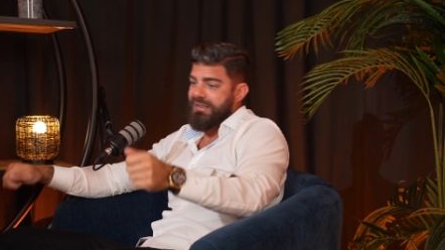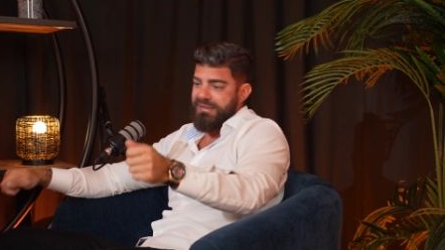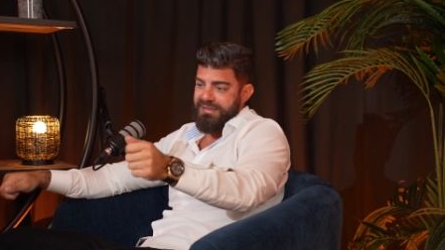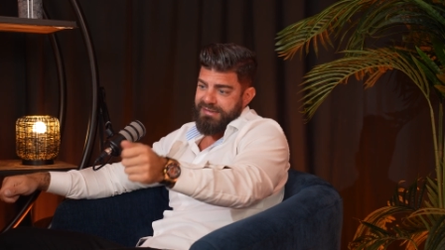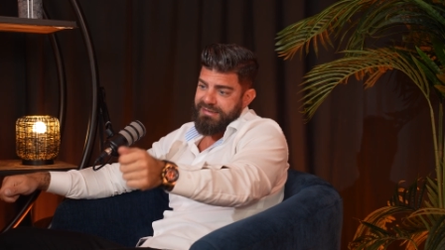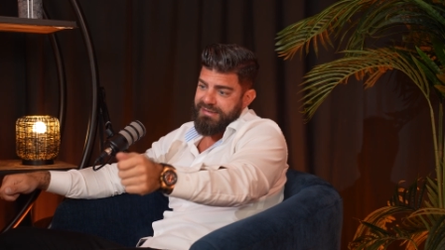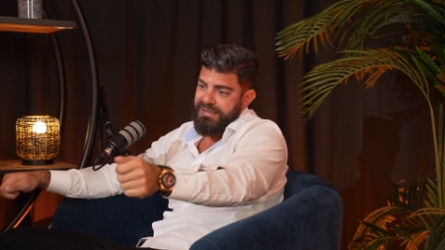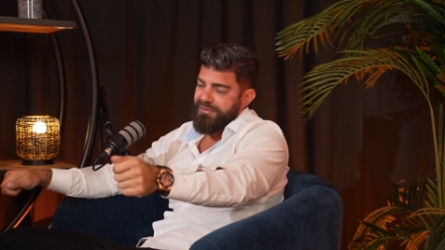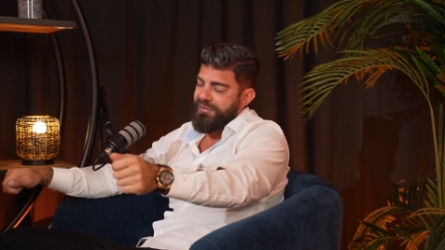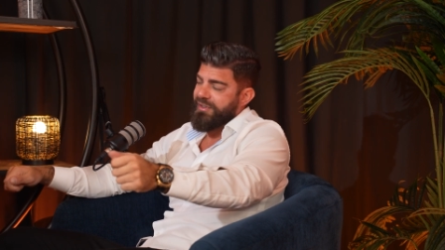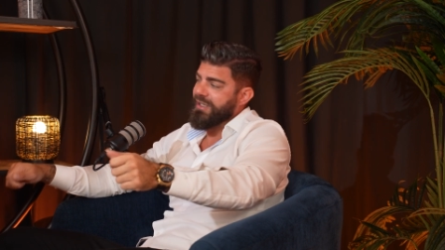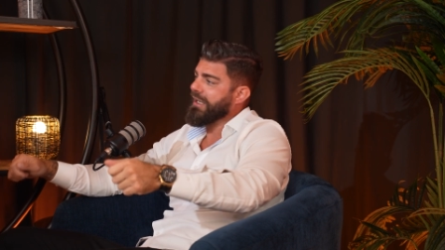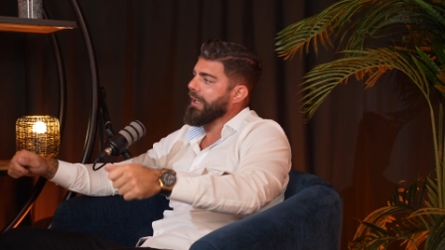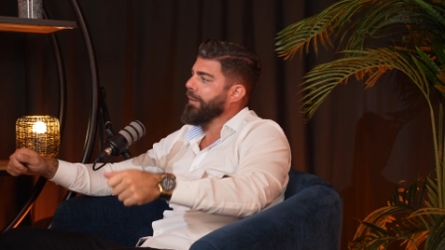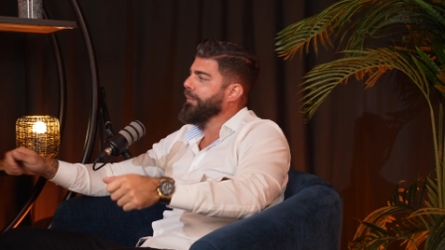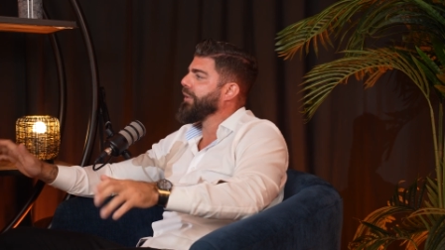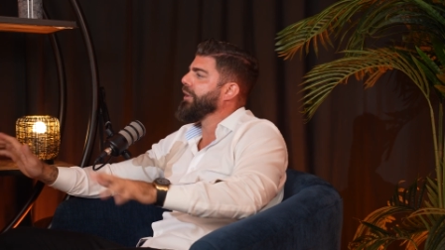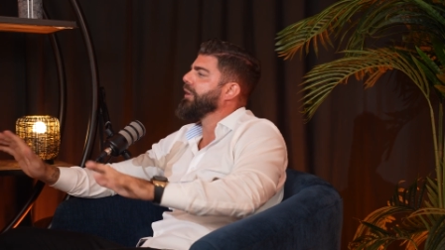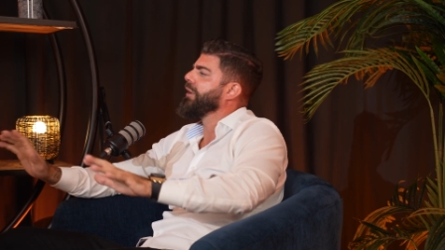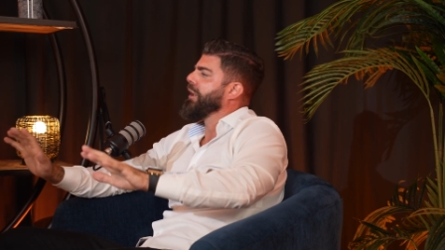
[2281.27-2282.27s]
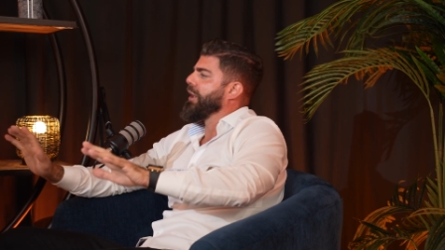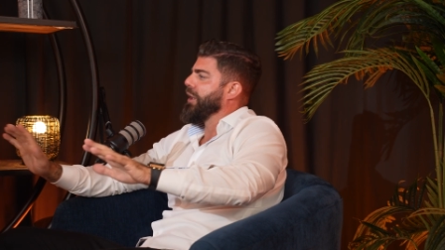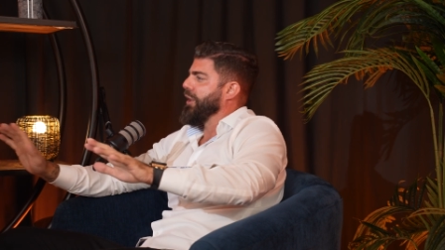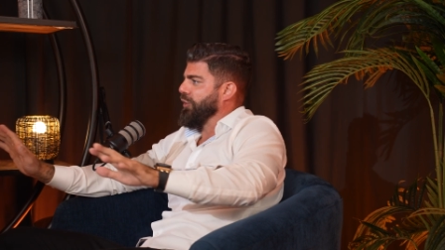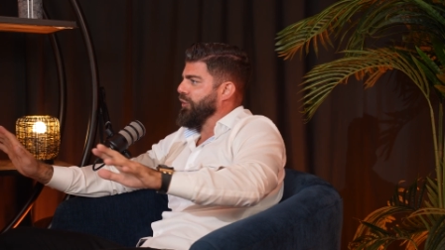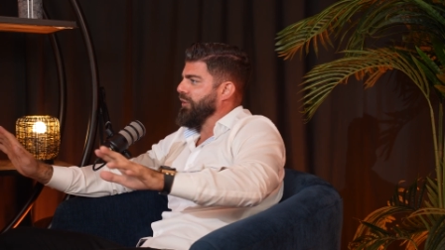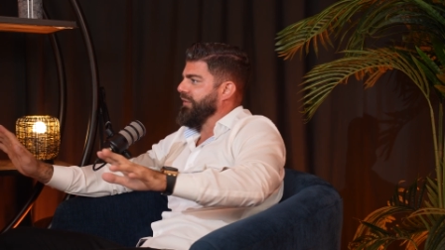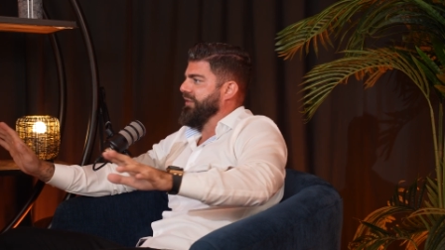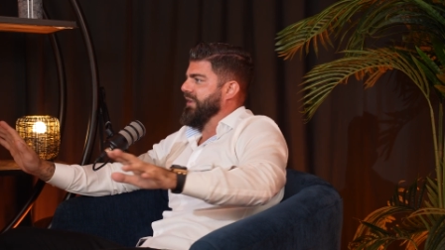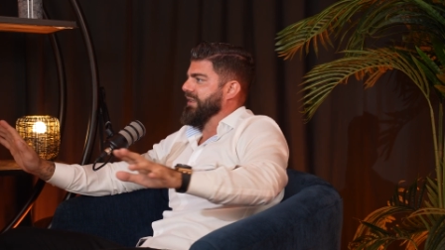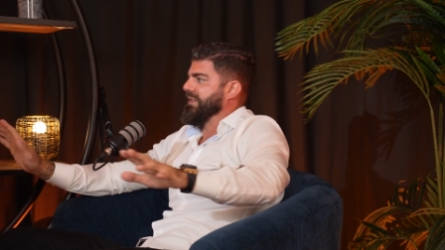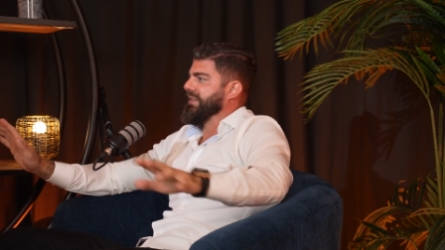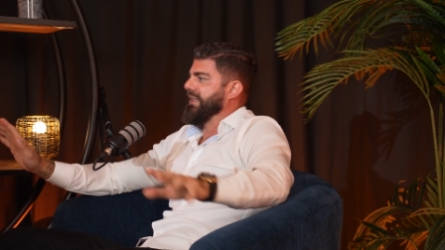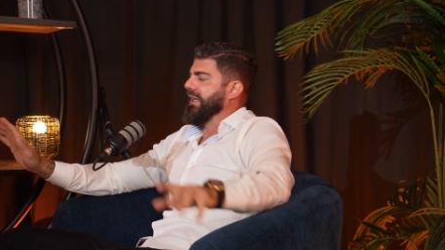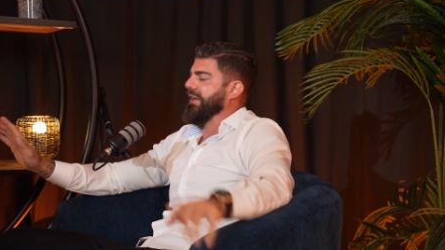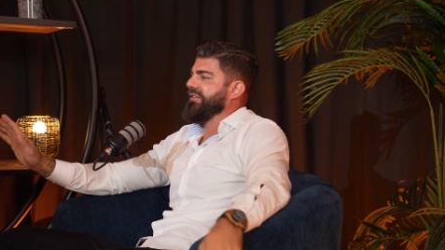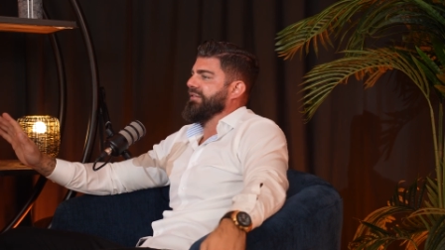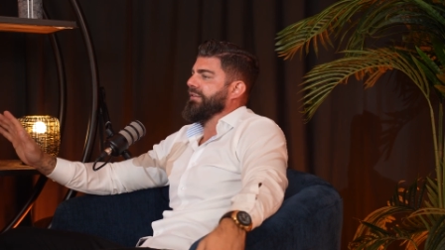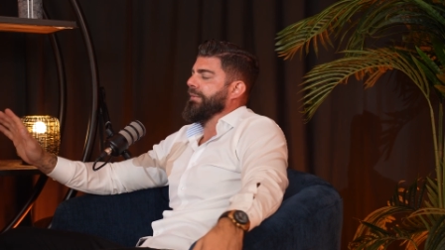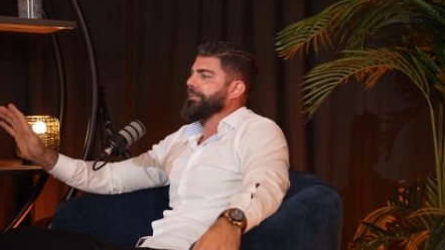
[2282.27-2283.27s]
this is the VIN number, you feel
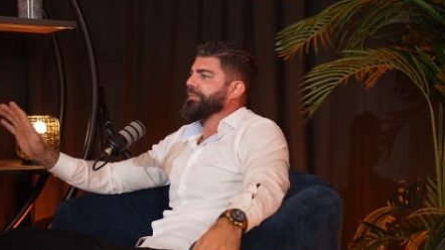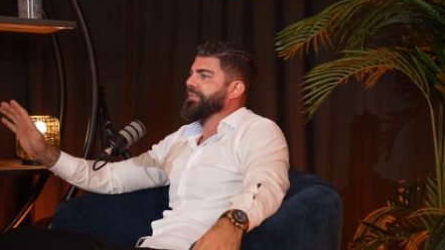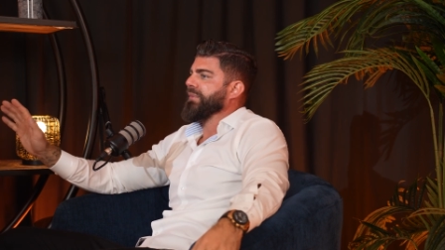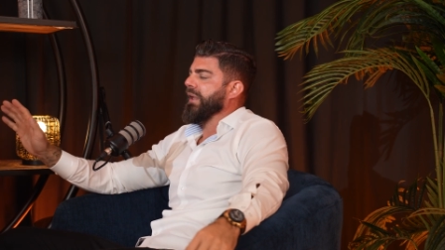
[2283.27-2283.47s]
safe.